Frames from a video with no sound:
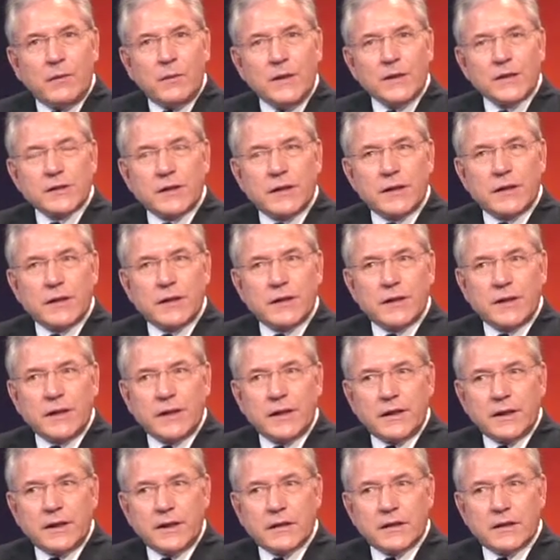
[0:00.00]
We started
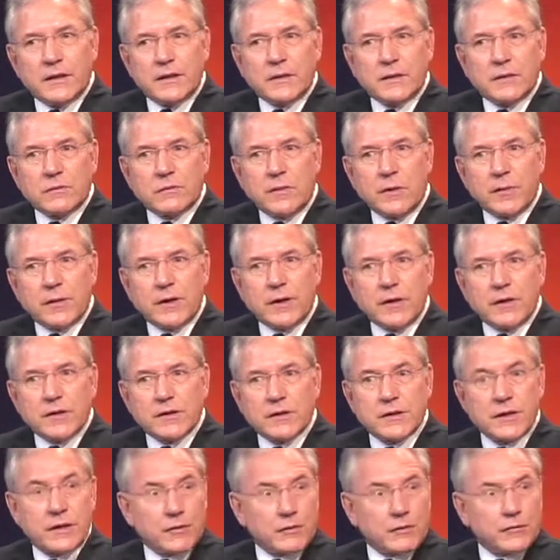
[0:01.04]
what we call the
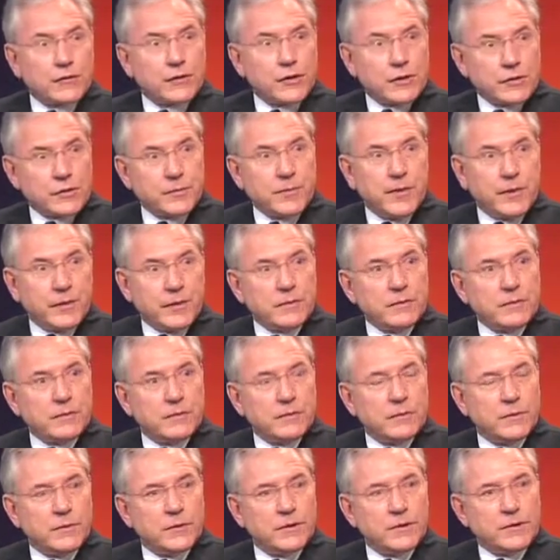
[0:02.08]
Center on Church building,
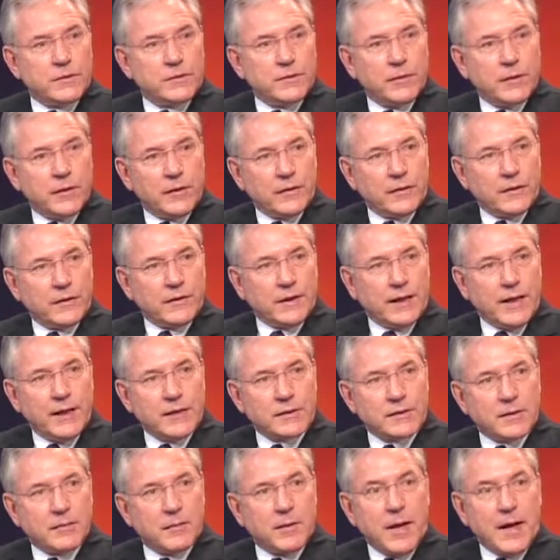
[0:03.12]
which is the building that
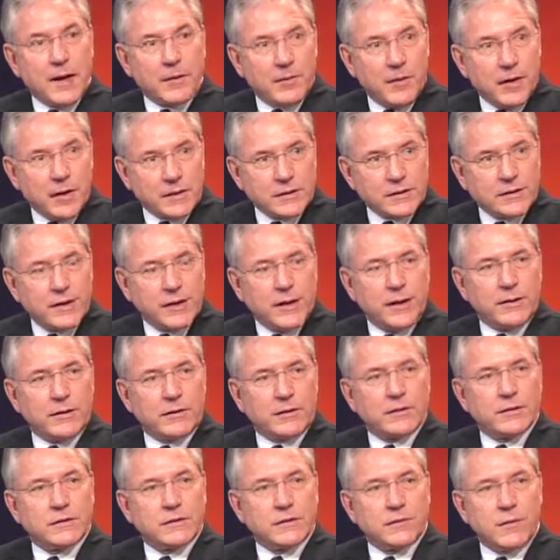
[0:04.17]
has the black box
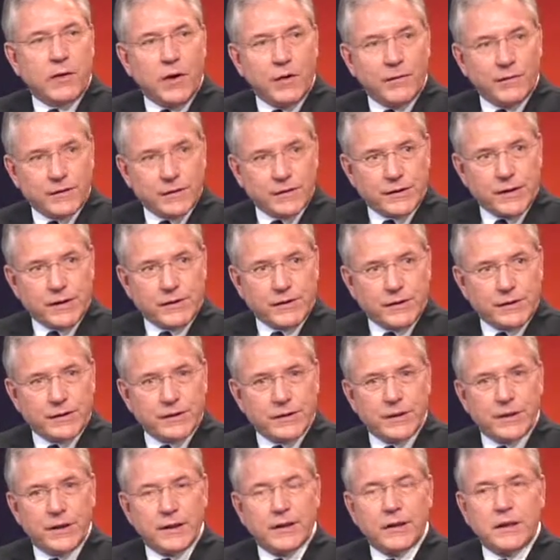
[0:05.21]
theater and some office areas
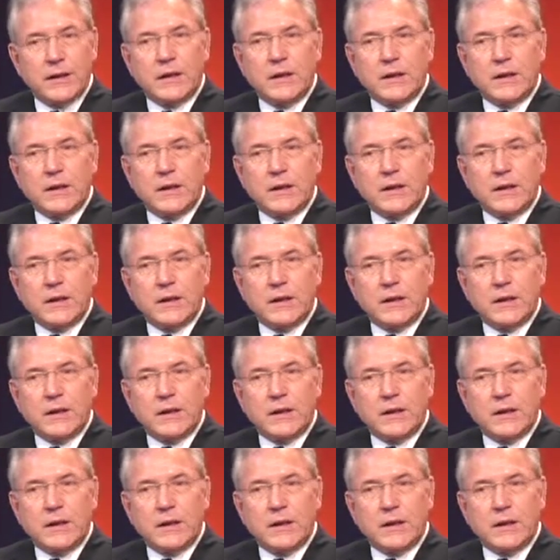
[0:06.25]
in it.